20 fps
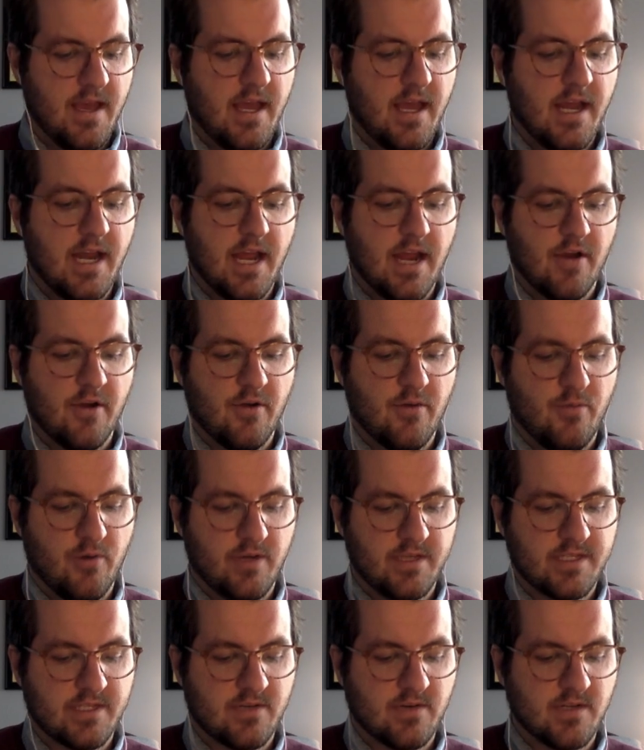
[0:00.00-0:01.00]
An arrow
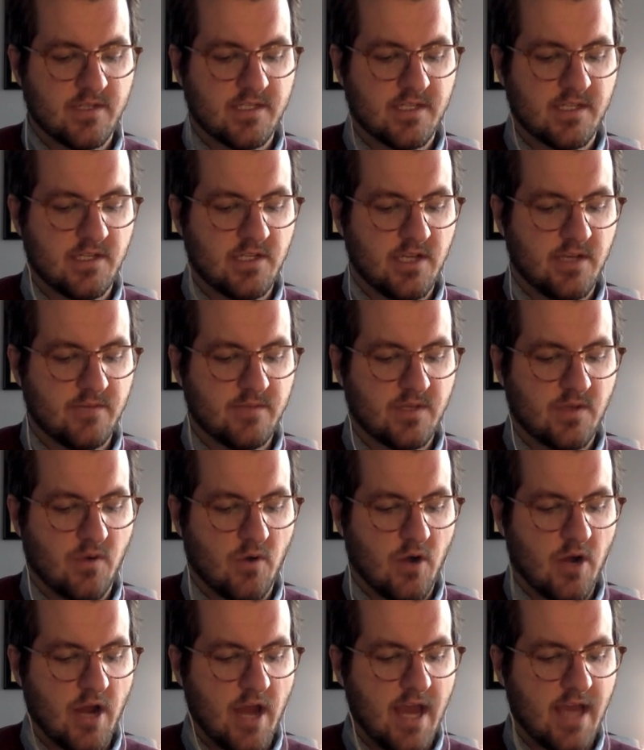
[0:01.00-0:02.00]
points towards the gym's
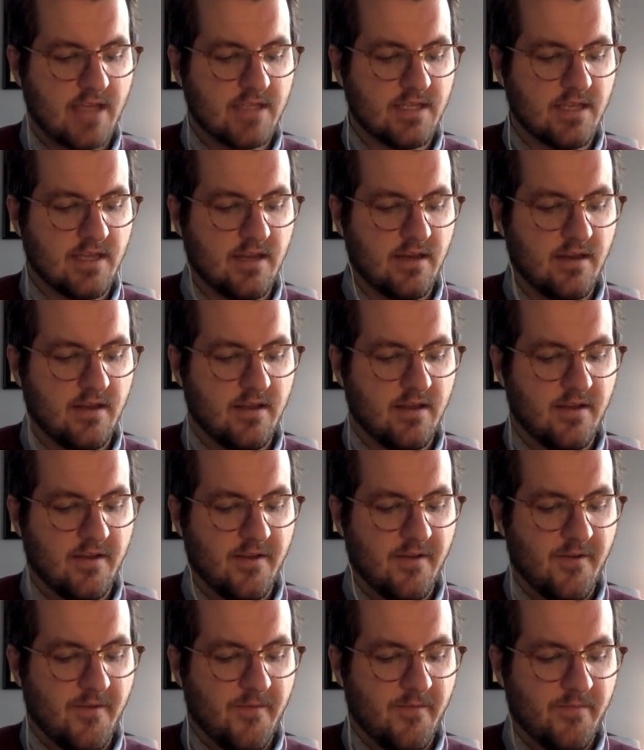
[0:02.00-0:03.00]
corner exit,
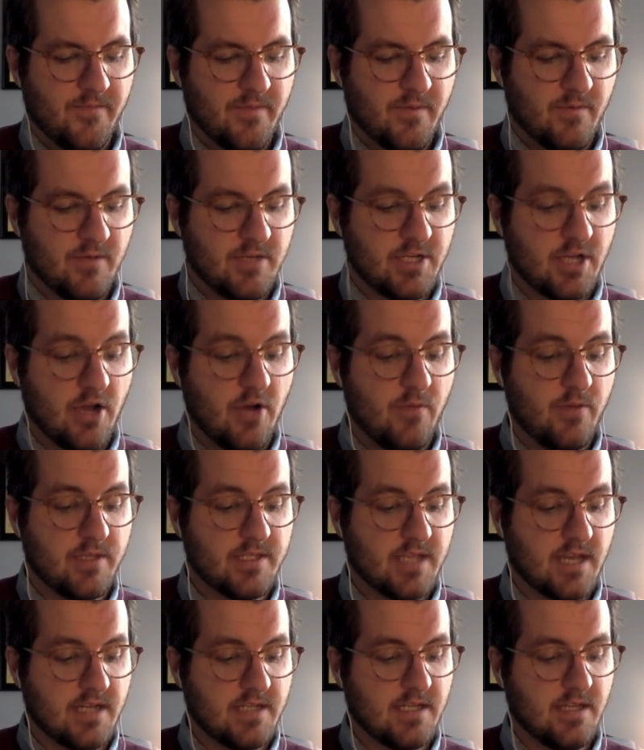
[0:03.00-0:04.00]
which
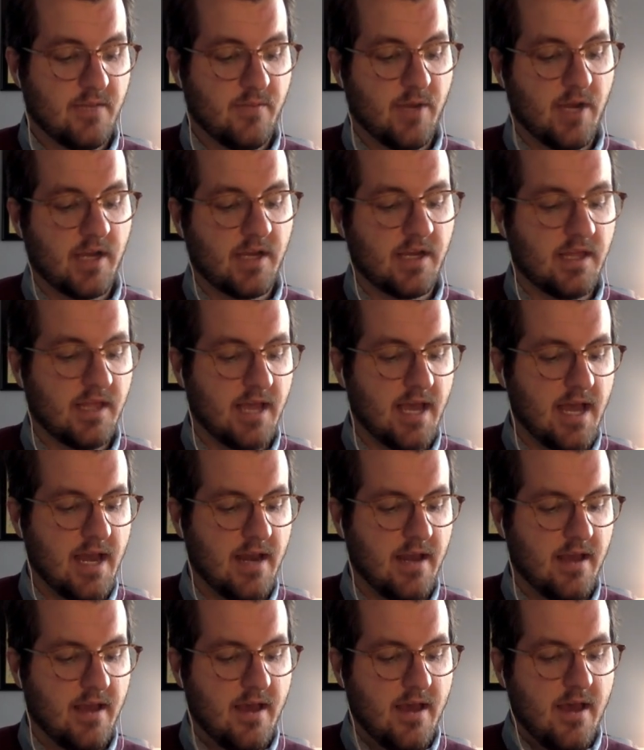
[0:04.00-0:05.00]
opens onto the parking lot.
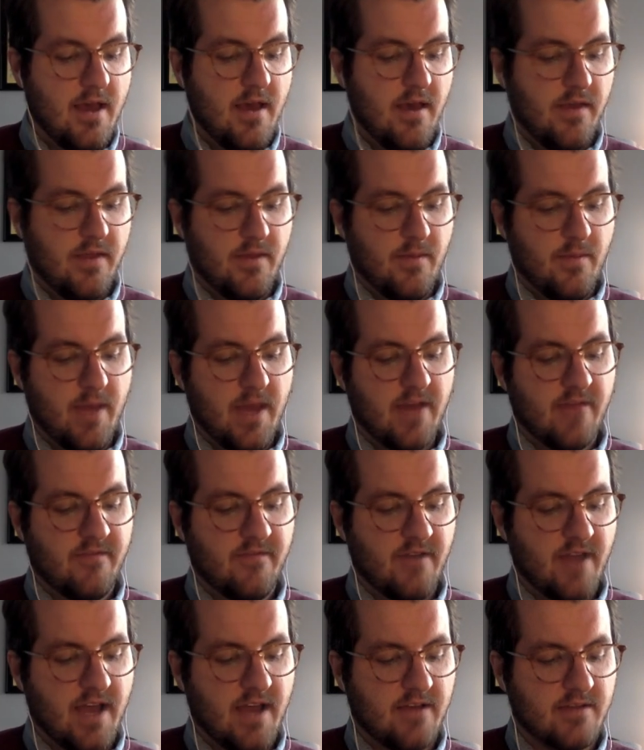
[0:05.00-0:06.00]
The man
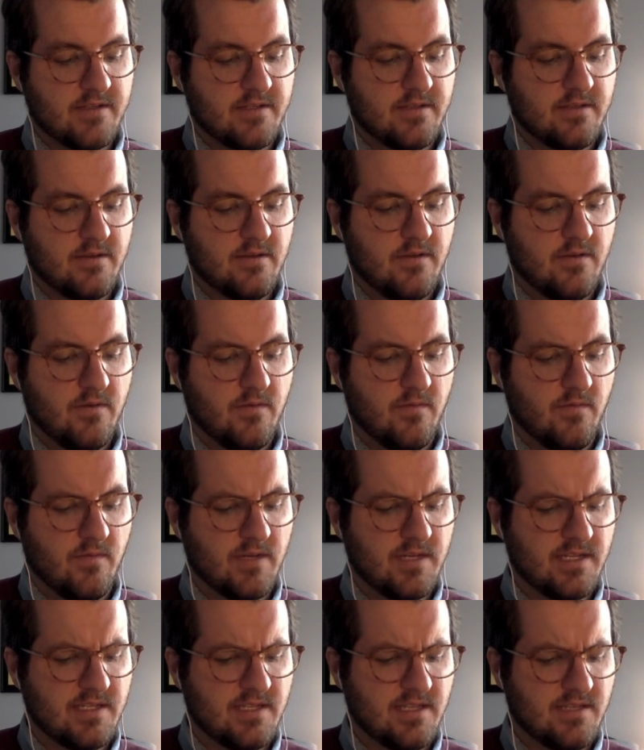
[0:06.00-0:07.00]
frowns.
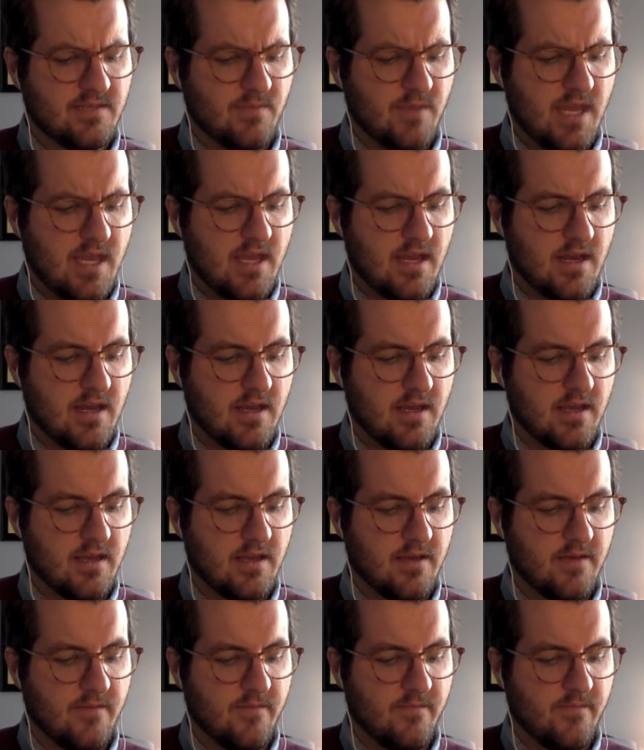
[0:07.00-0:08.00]
What does this mean?
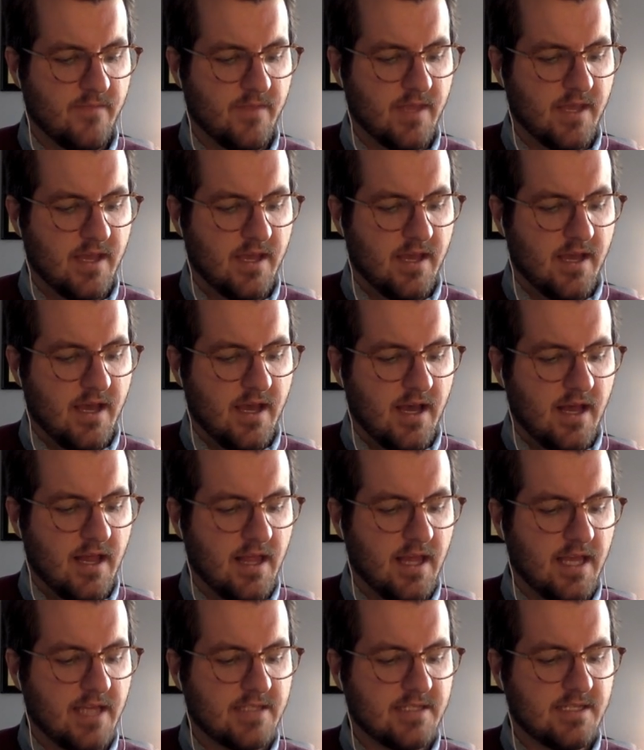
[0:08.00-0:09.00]

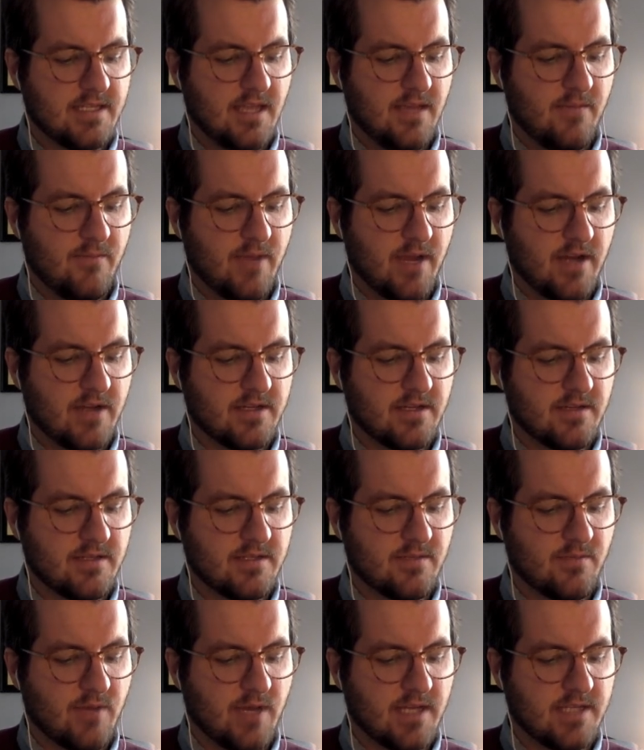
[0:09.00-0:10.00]
Elaine's deep baritone
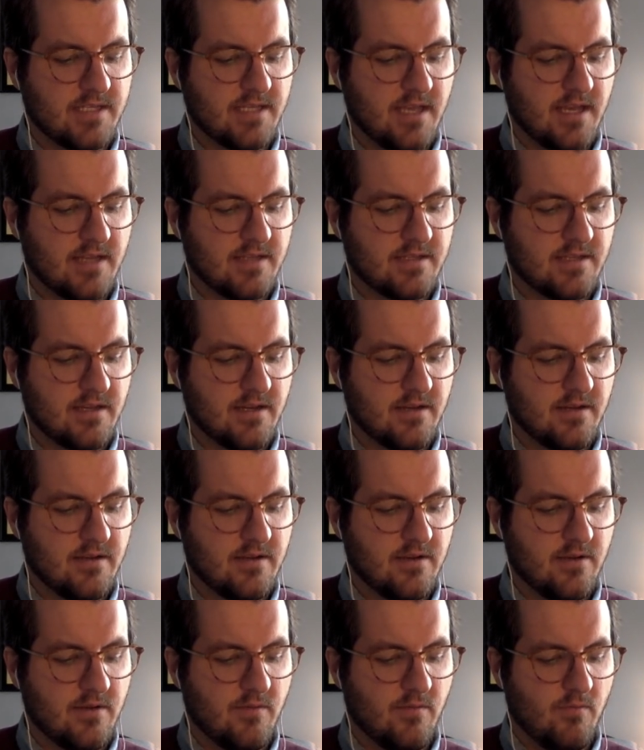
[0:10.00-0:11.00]
supplies the answer.
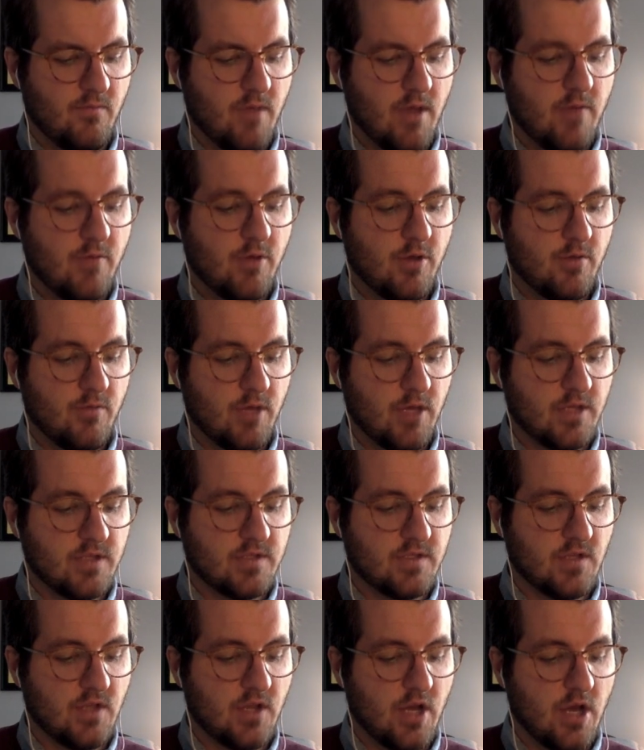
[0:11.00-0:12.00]
Maybe it
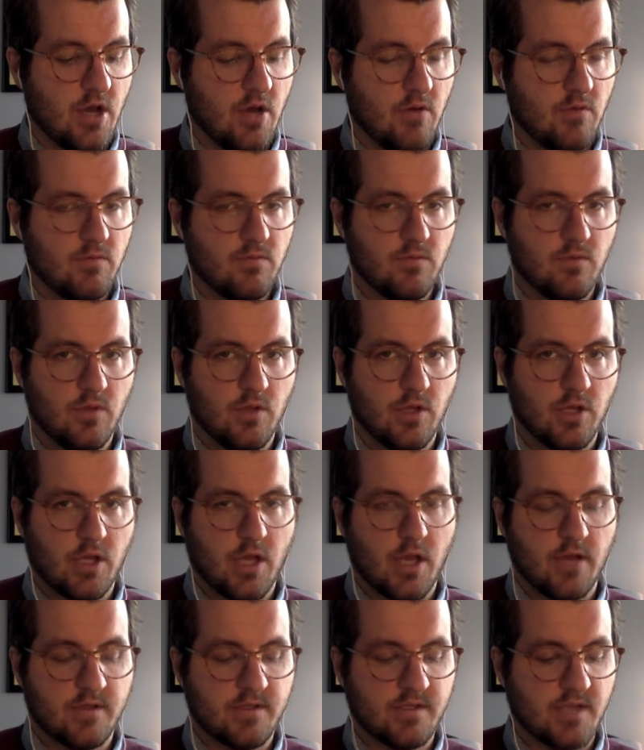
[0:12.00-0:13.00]
means, you know, look
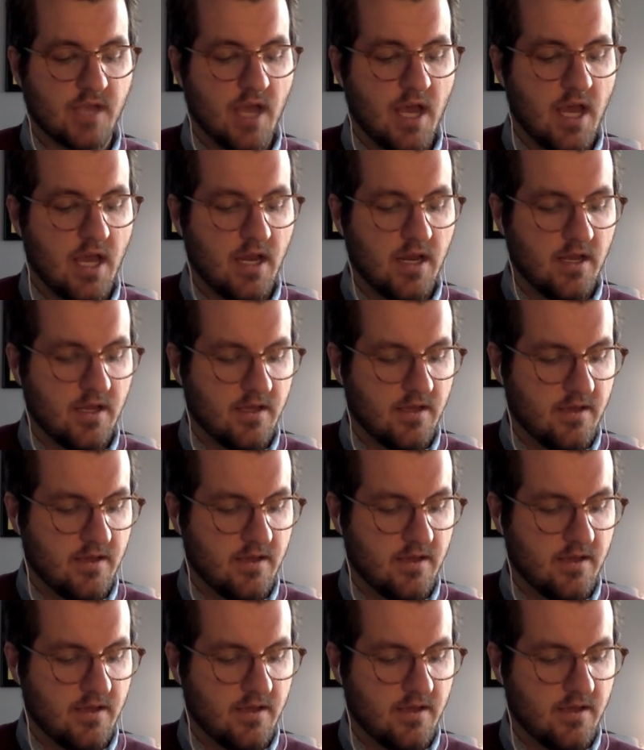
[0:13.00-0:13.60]
outside.